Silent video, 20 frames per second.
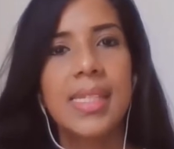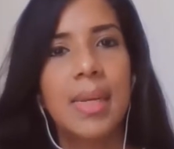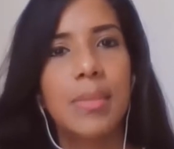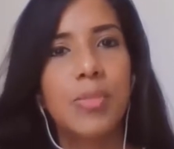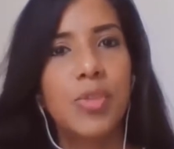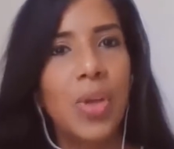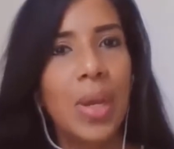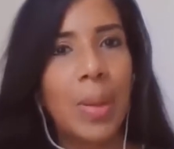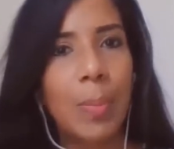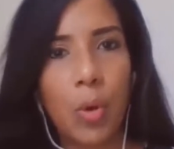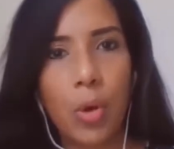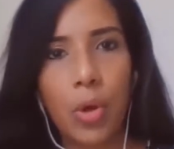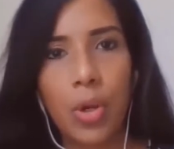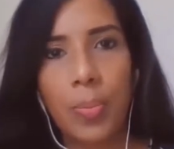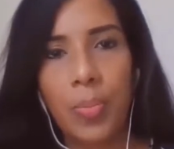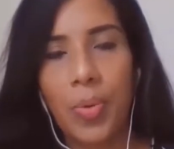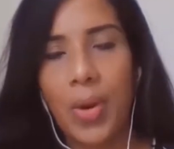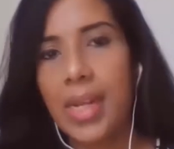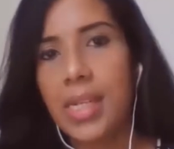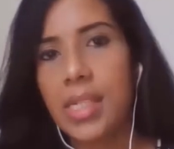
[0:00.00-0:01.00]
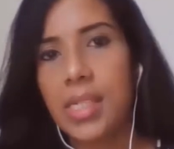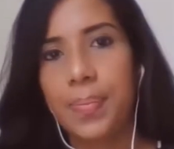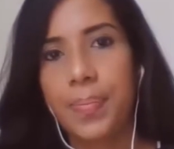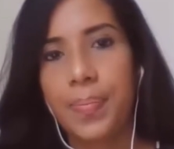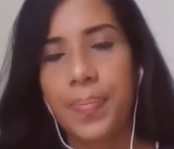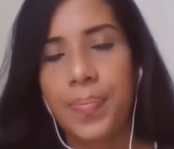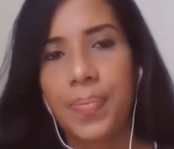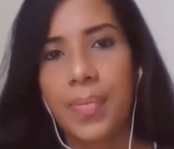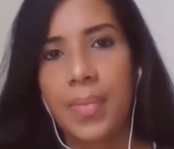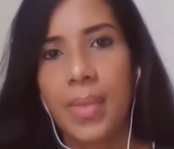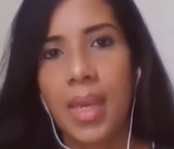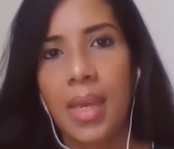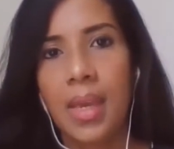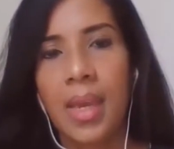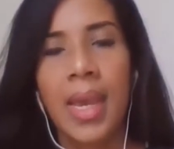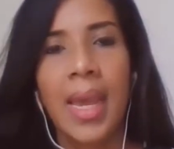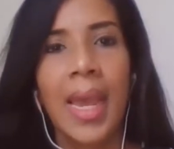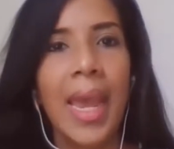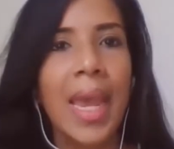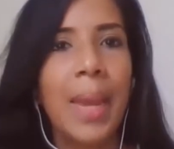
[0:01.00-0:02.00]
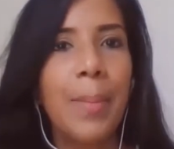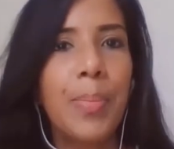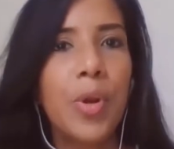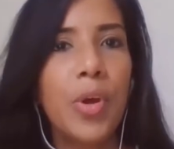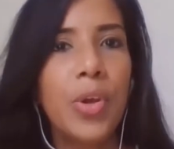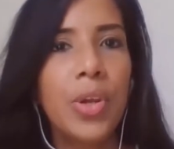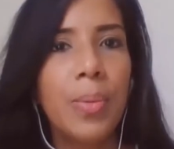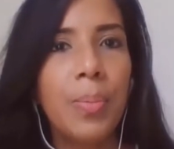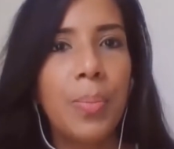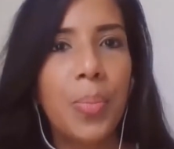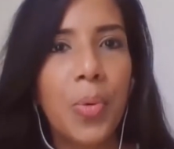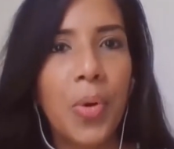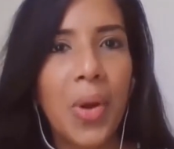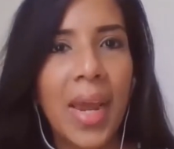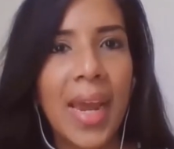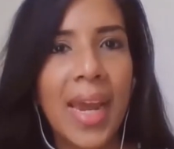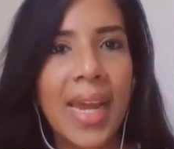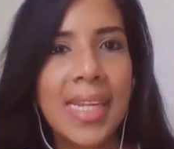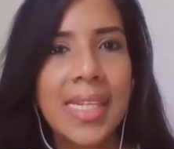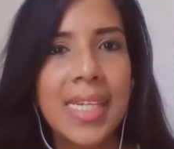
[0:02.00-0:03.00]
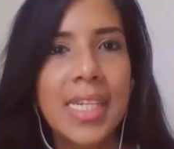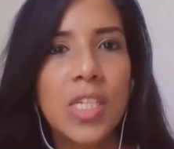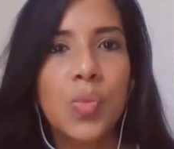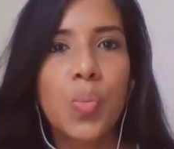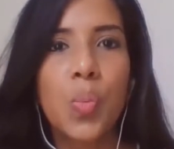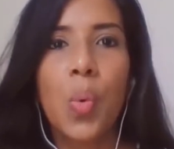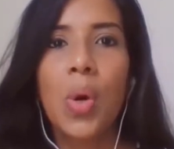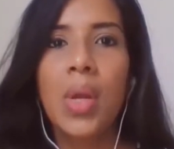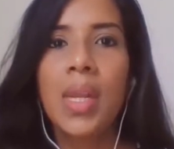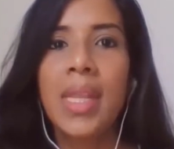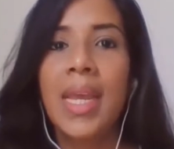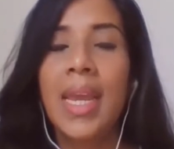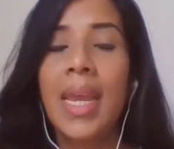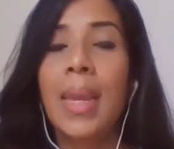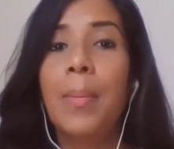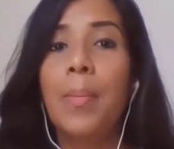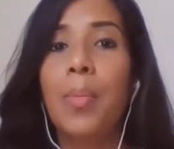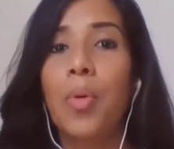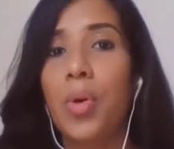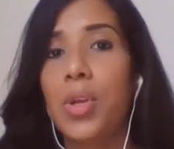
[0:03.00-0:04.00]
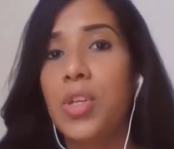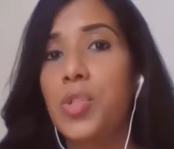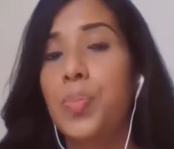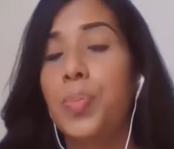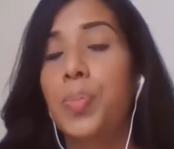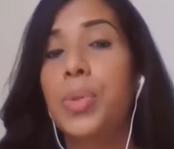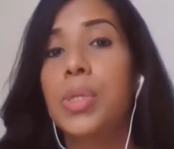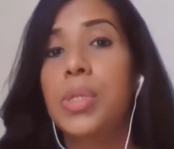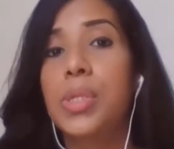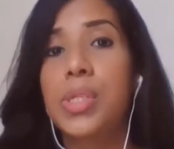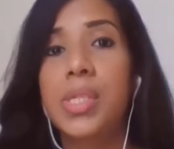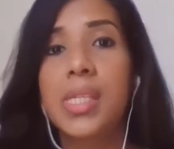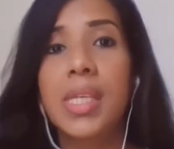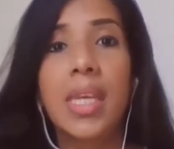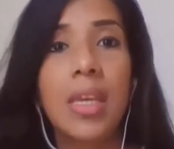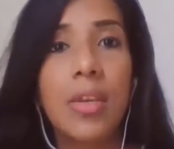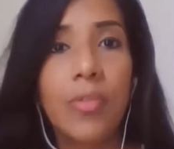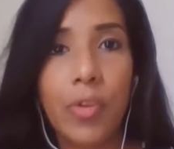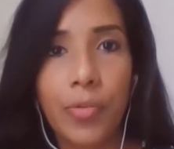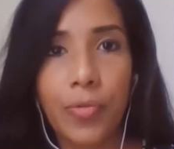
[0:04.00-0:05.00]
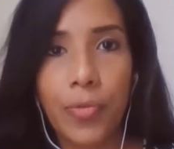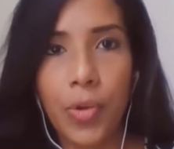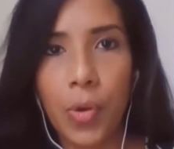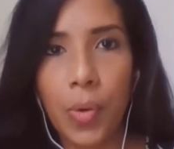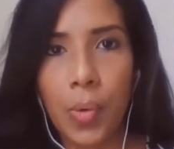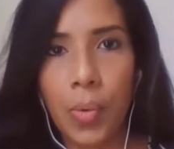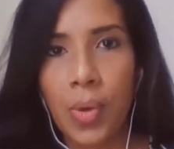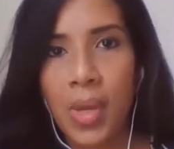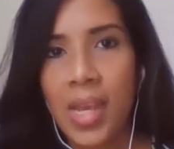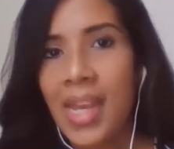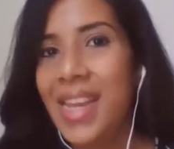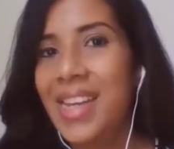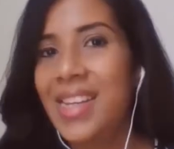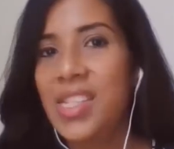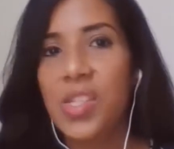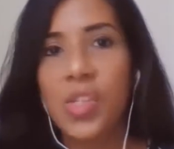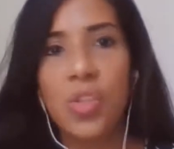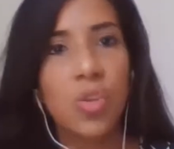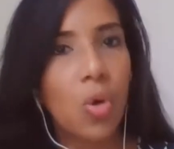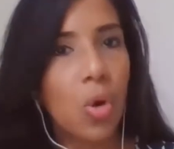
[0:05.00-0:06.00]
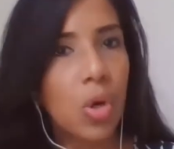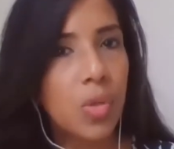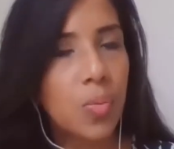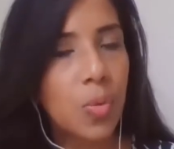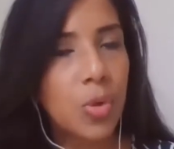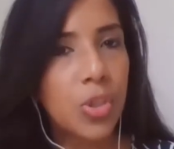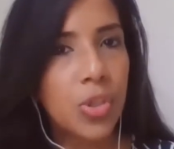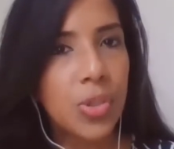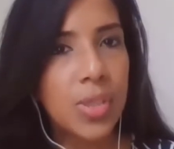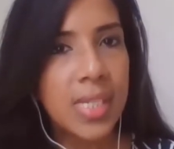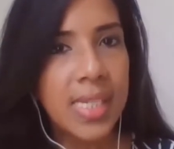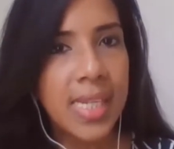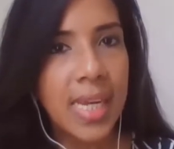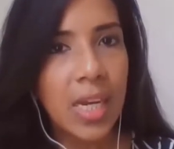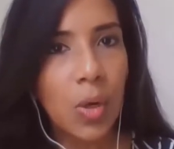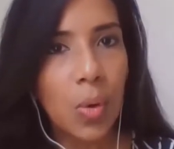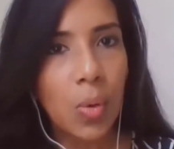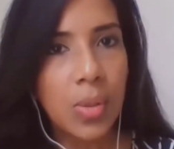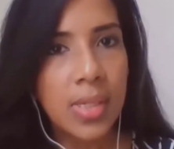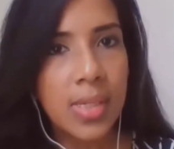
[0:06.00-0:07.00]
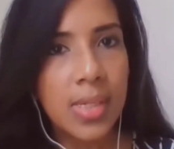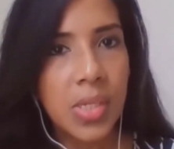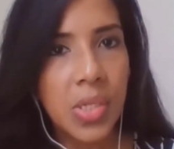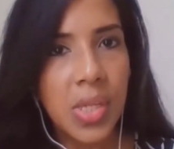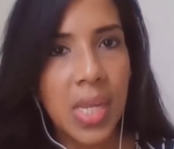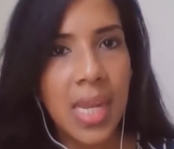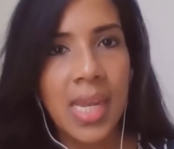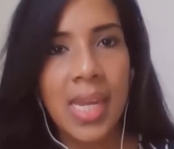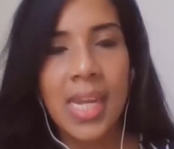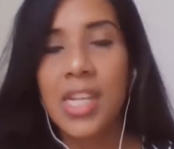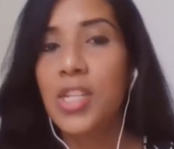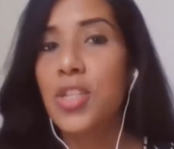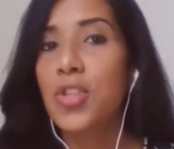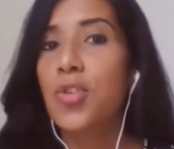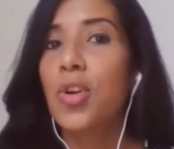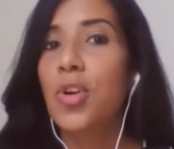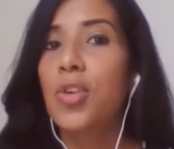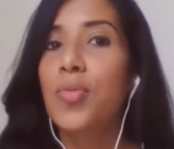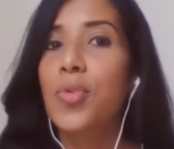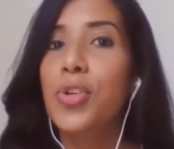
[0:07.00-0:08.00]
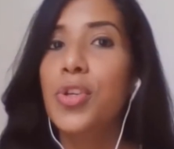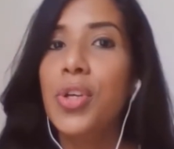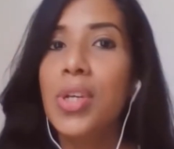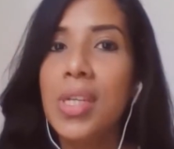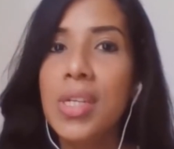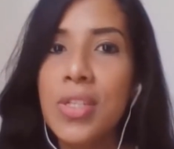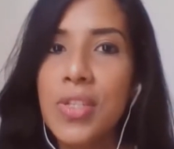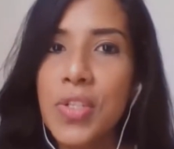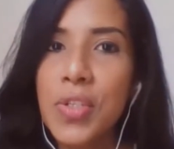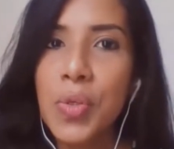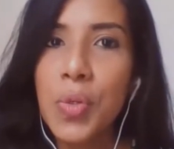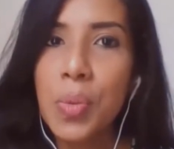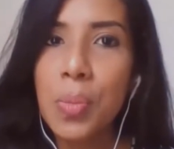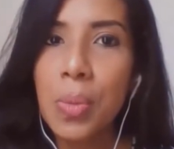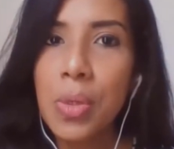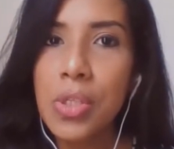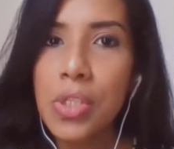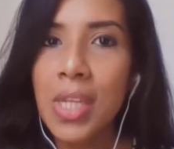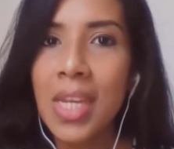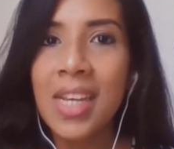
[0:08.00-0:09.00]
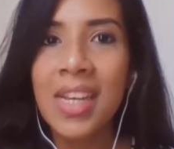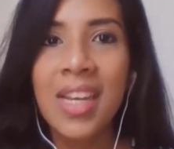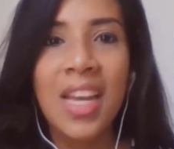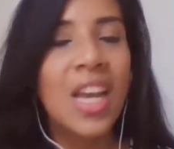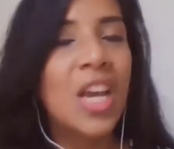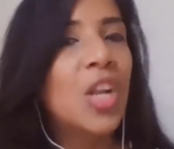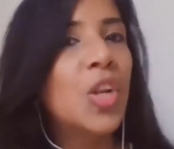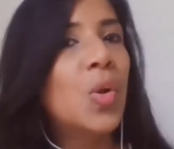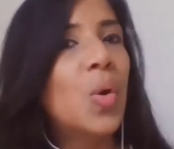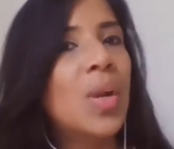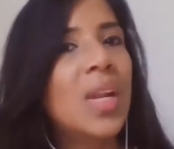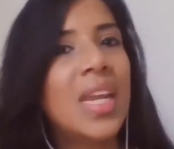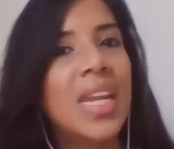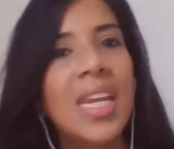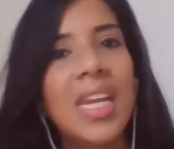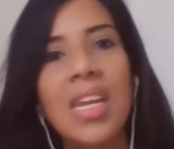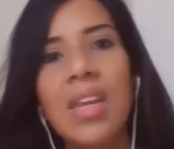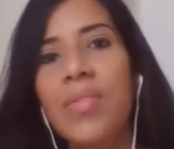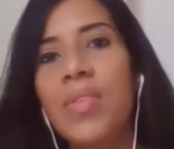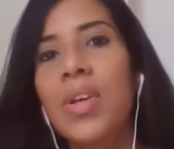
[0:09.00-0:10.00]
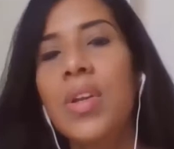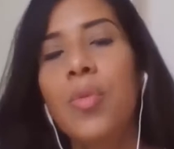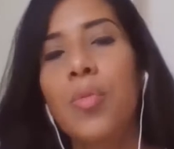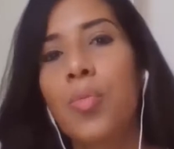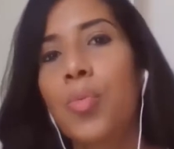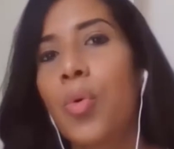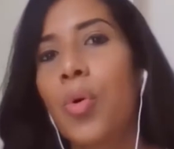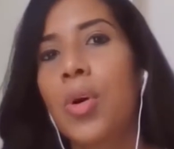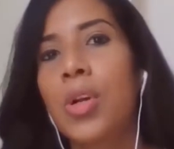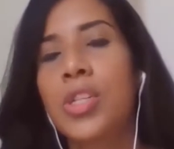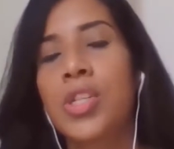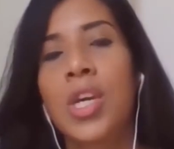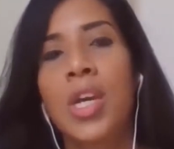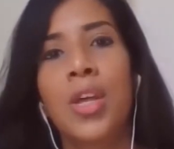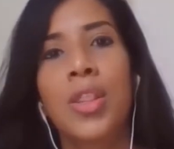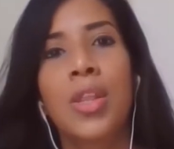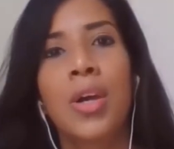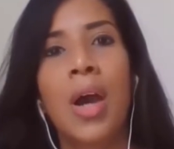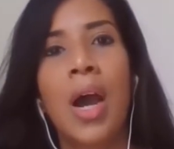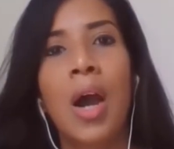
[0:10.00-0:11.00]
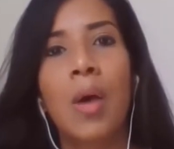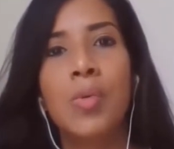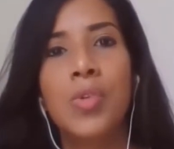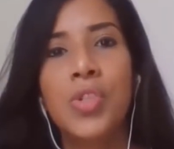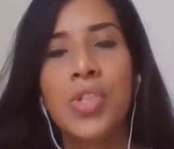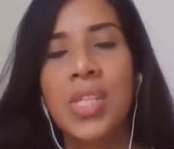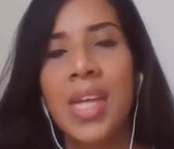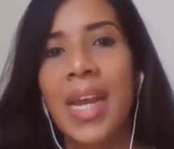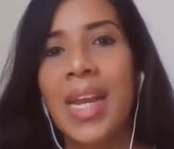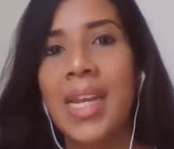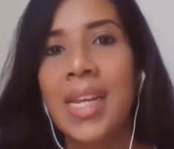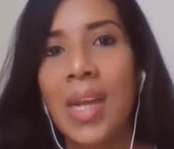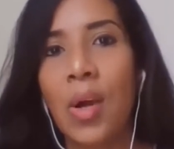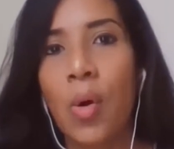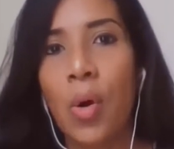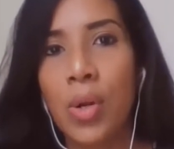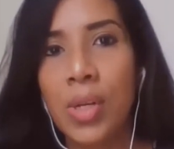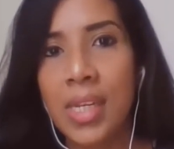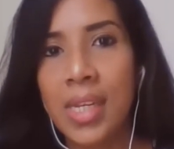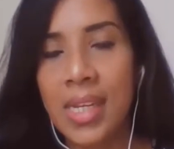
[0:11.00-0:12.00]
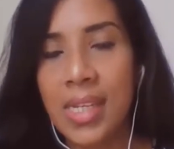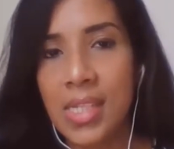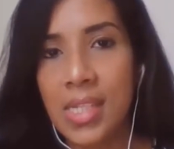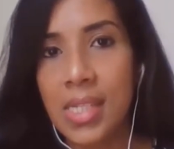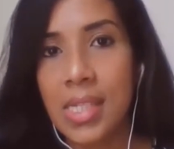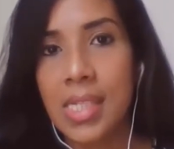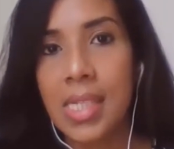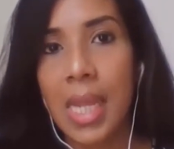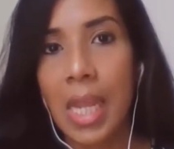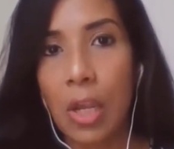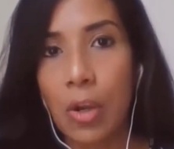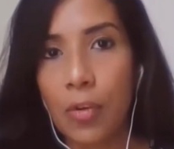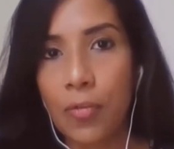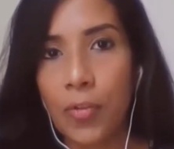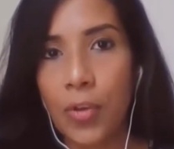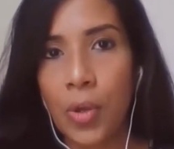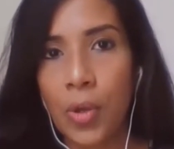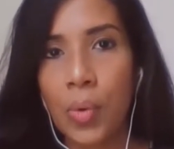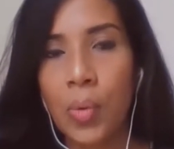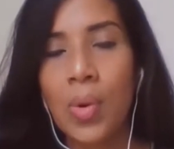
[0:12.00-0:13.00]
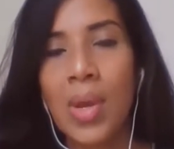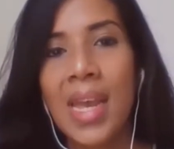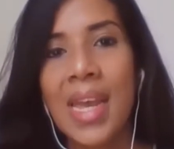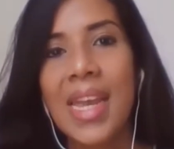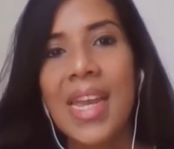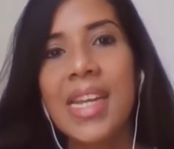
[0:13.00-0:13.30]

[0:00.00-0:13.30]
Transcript: Let's come to employer brand. Employer brand is what the employees perceive of you. It is not what your stakeholders think, it is not what your consumers think, not even what the outside audiences think of you.